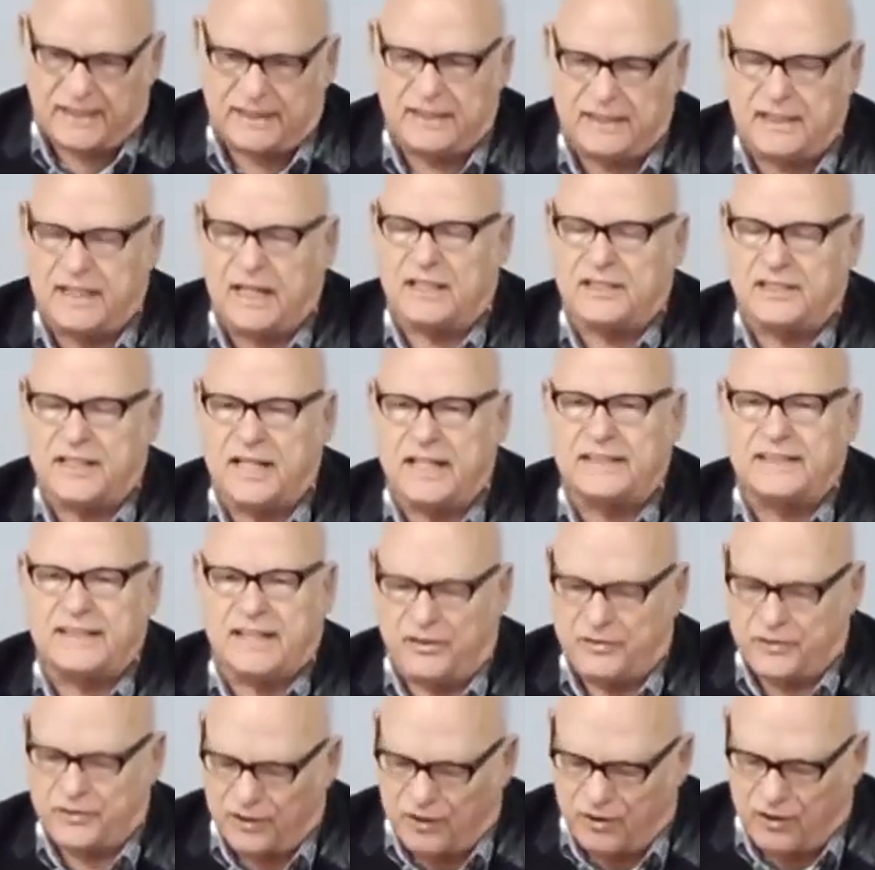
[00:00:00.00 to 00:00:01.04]
He got kicked out
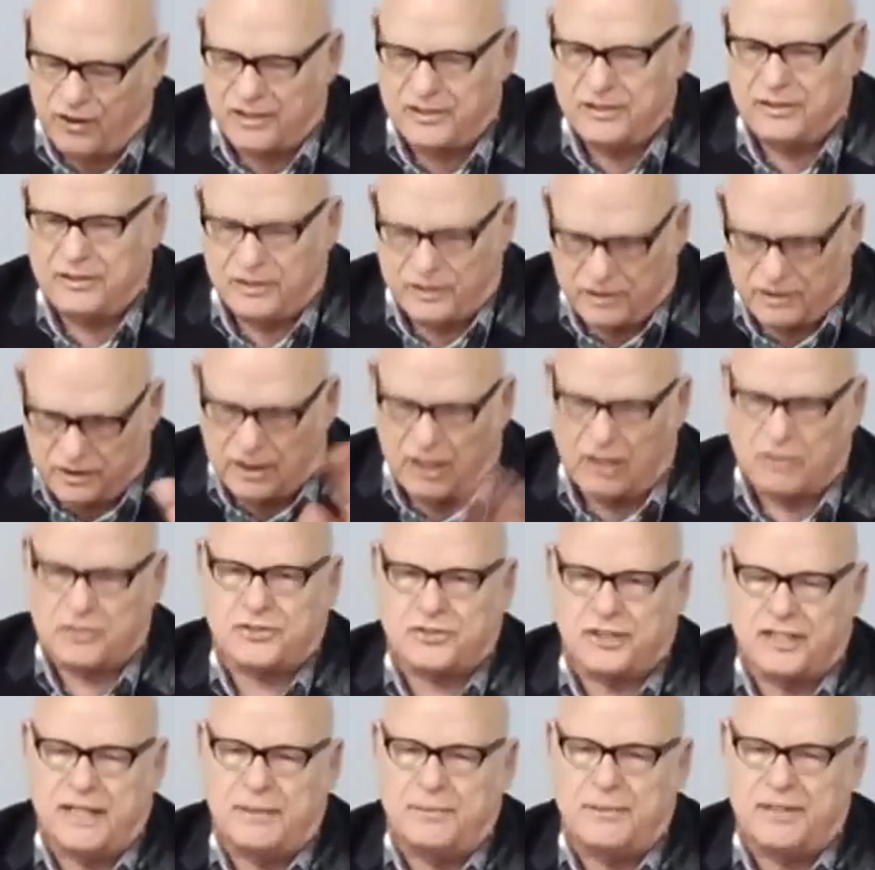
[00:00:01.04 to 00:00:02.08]
of the garden, lost
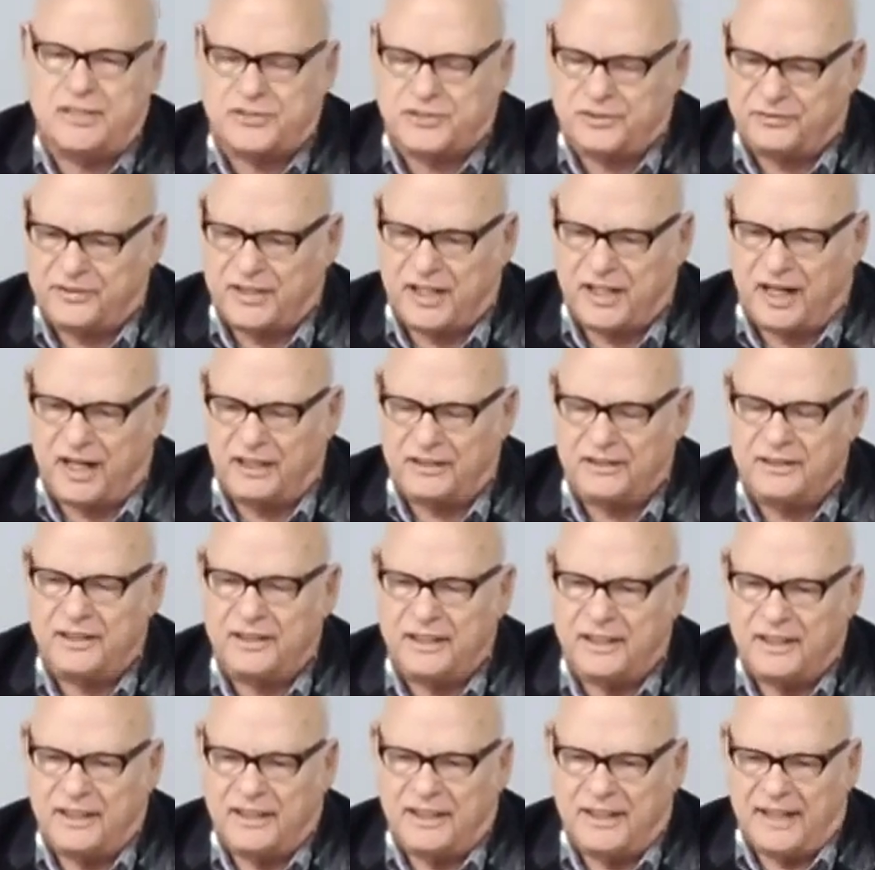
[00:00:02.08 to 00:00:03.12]
the image of God,
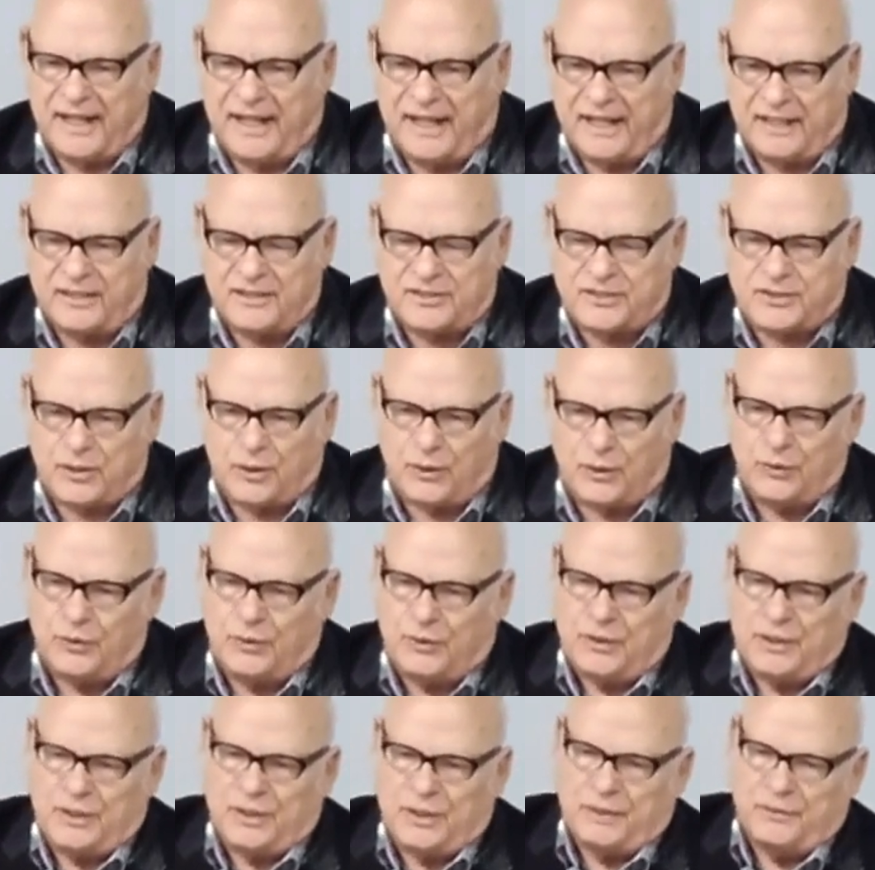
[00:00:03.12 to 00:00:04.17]
and so
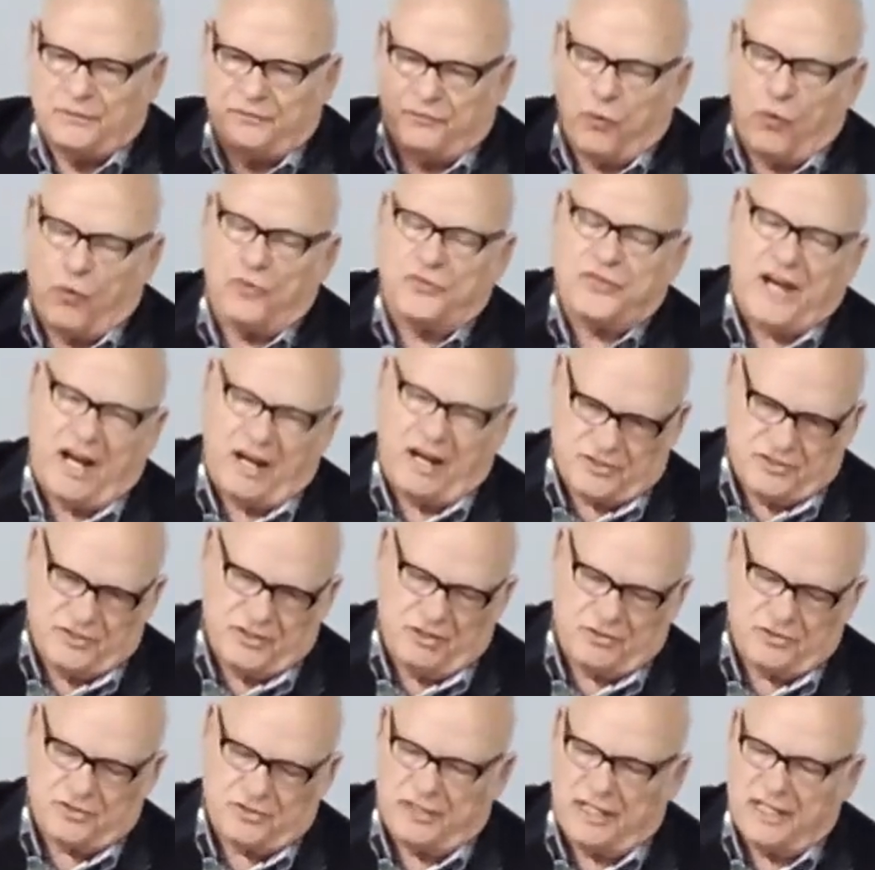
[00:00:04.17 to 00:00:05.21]
four thousand
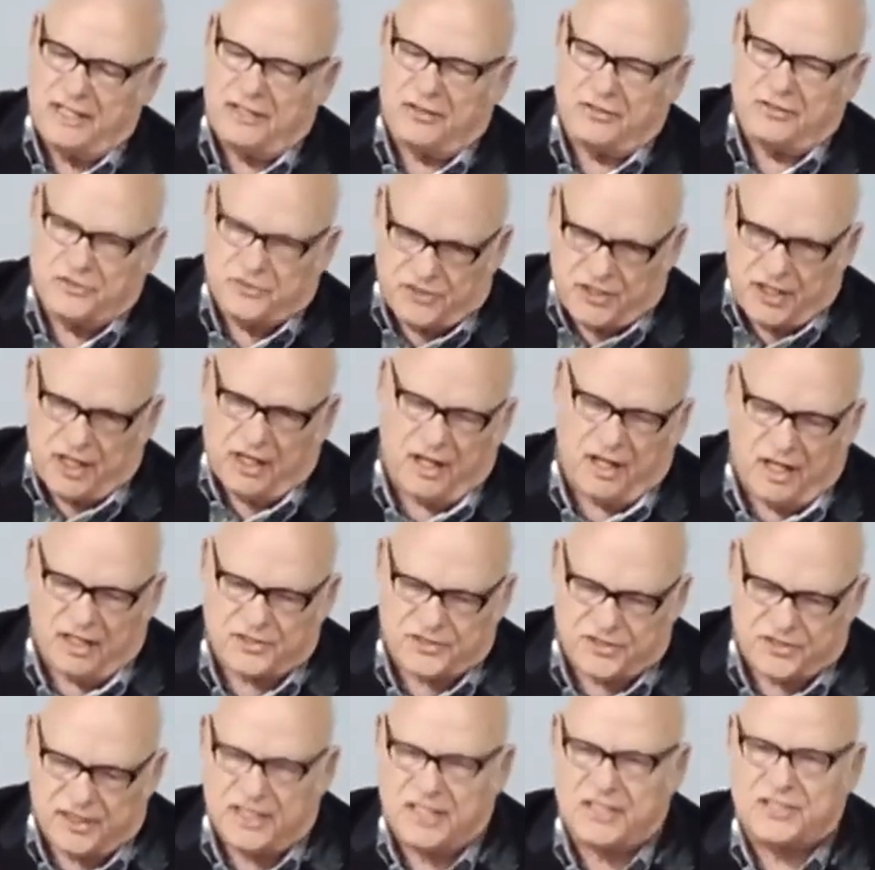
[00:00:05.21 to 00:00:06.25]
years later, God
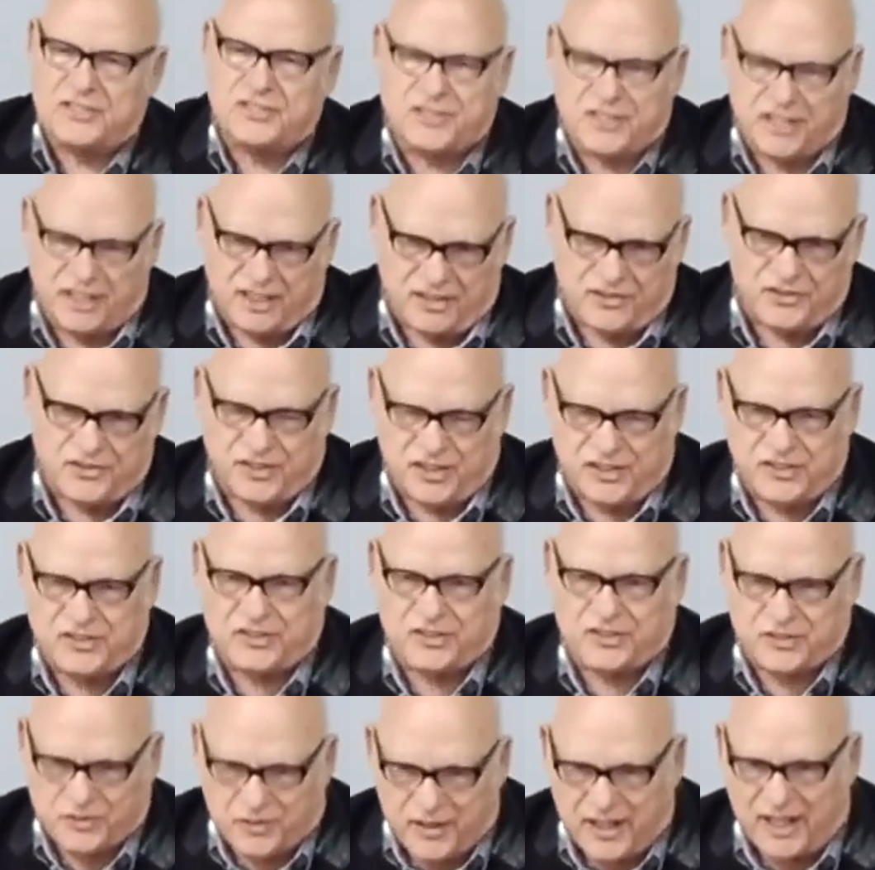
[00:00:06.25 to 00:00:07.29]
sent His Son,
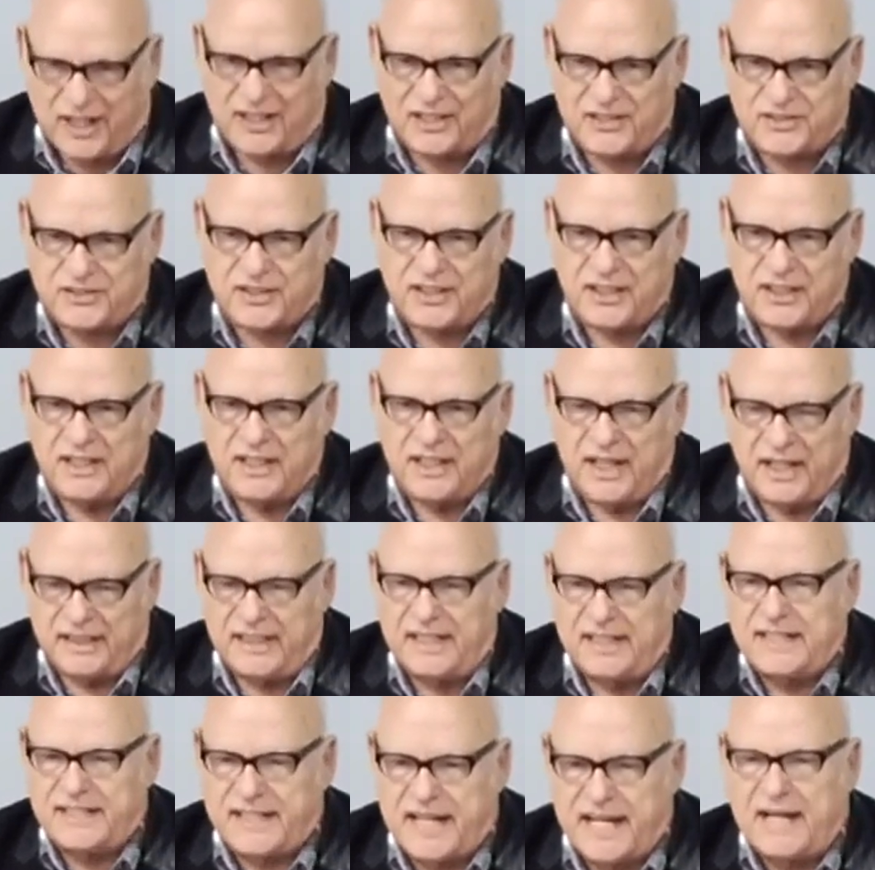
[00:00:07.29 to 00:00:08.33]
Jesus Christ, and
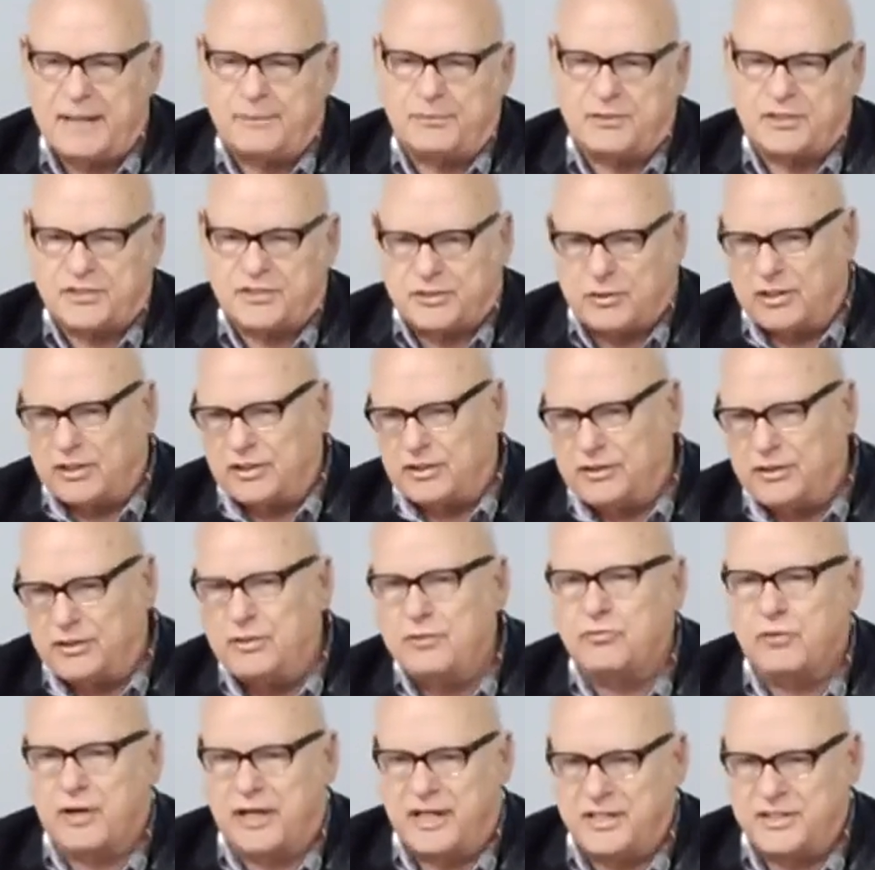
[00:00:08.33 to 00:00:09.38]
He came to start a new
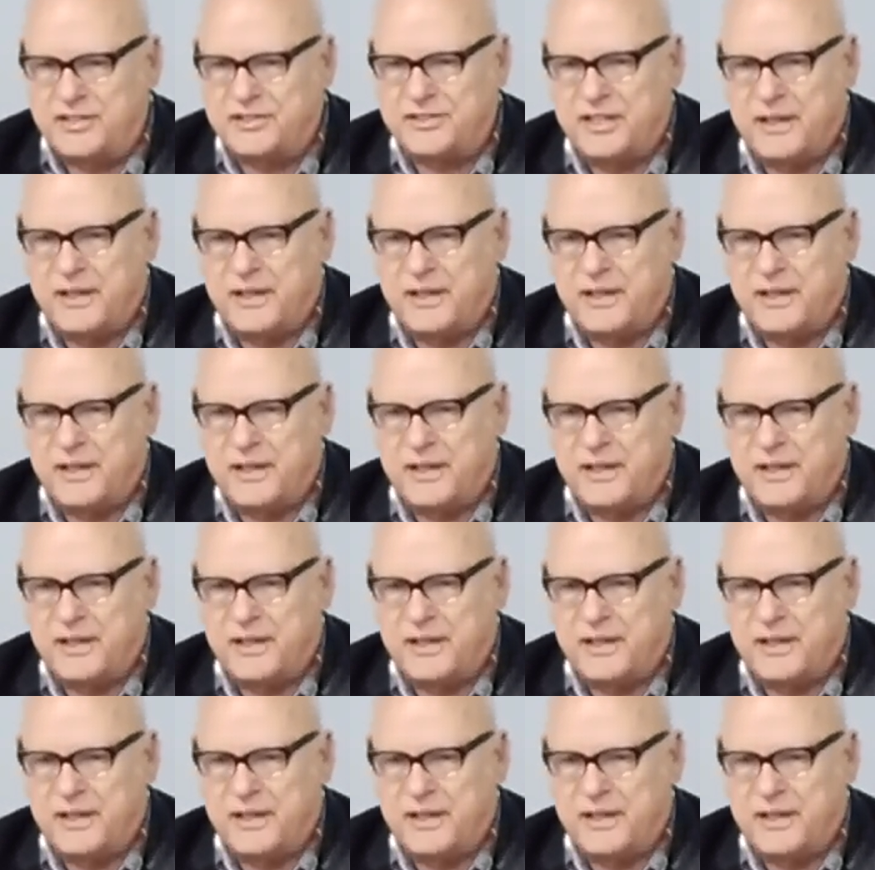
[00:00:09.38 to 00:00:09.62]
race.